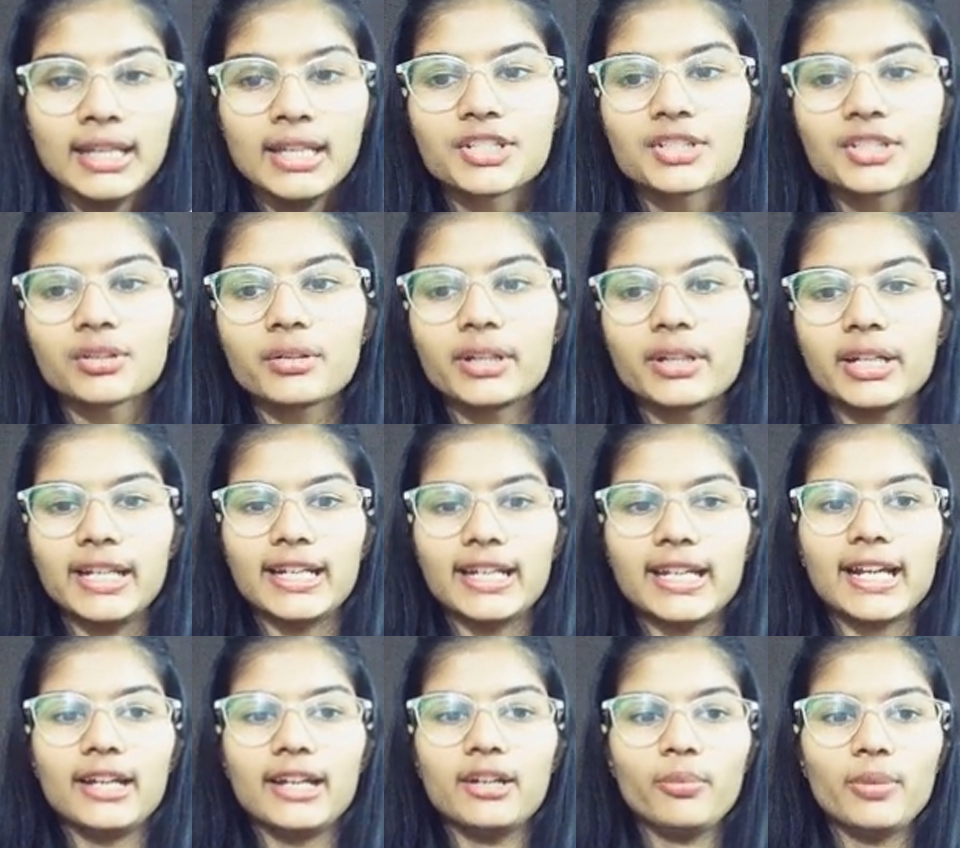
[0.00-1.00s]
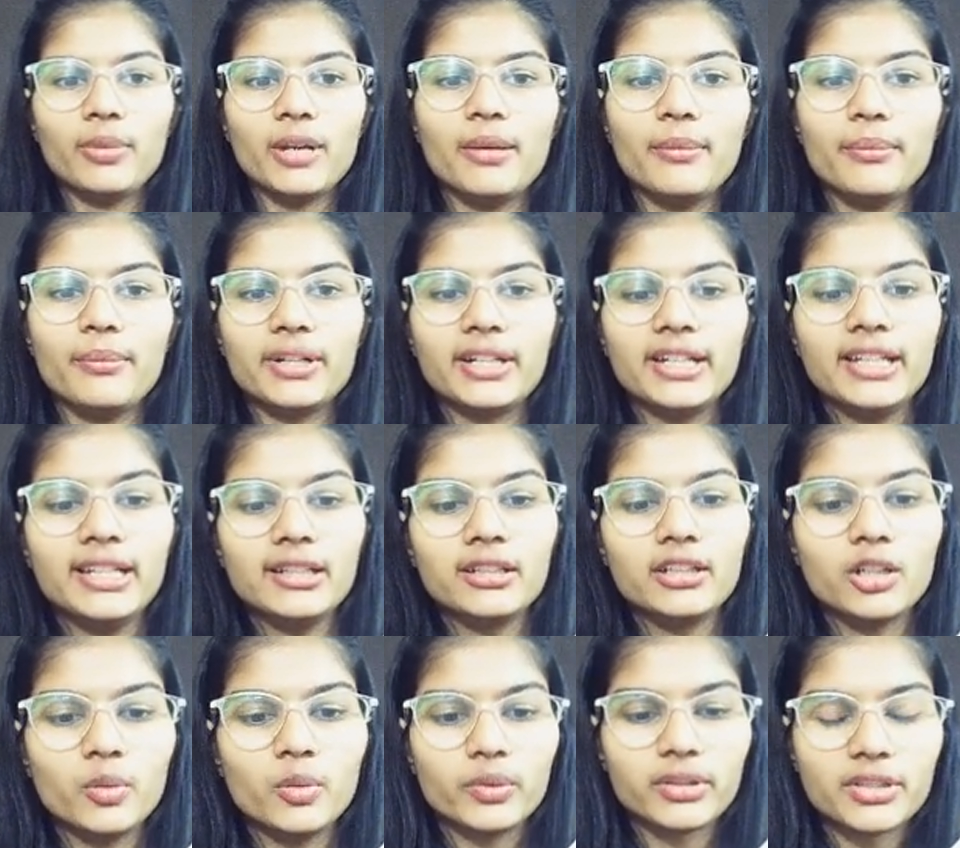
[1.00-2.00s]
So great, I hope I am pretty
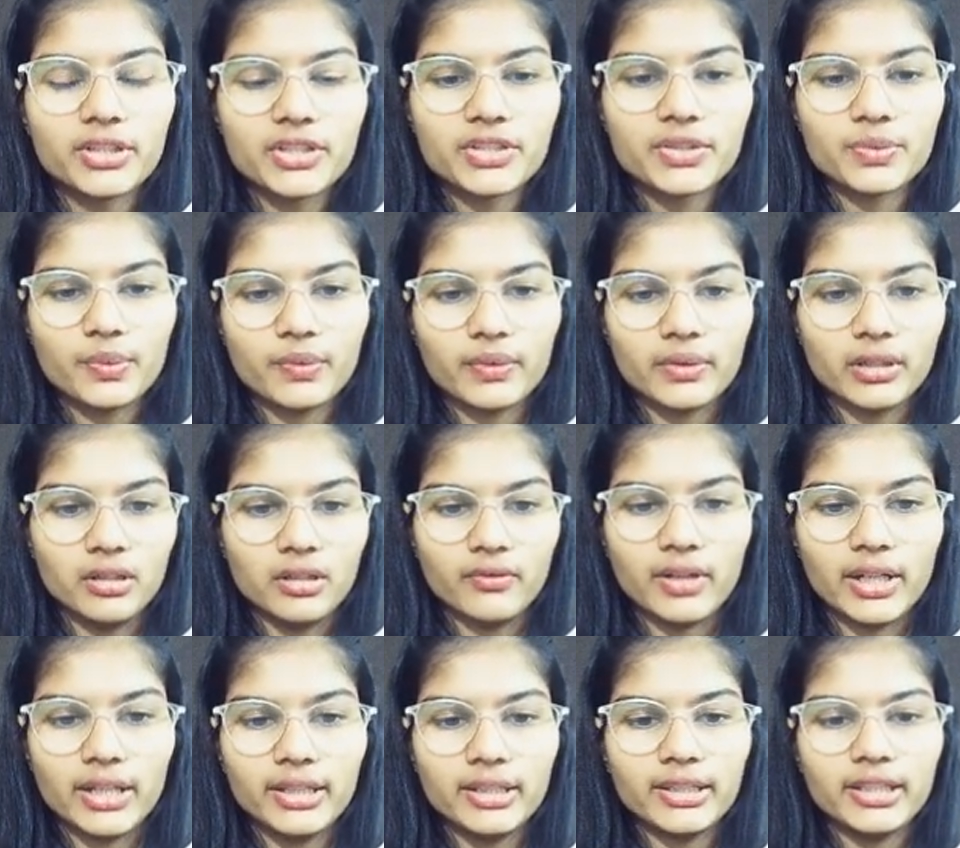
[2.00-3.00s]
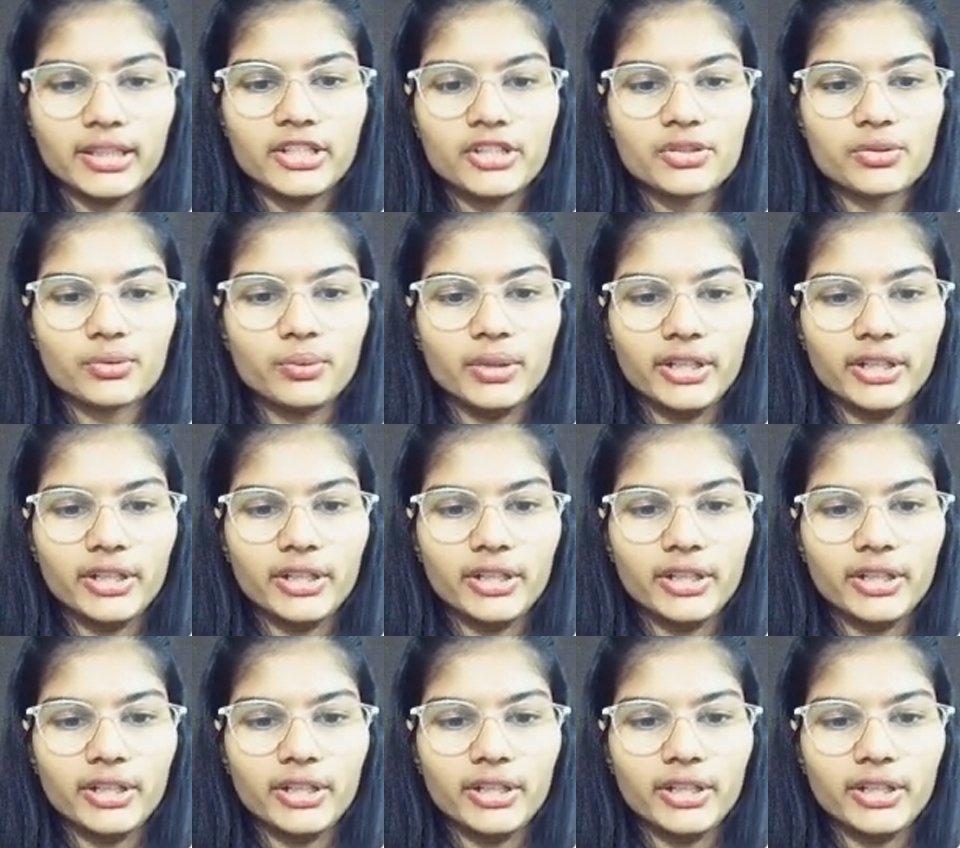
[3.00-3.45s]
clear with this one thing to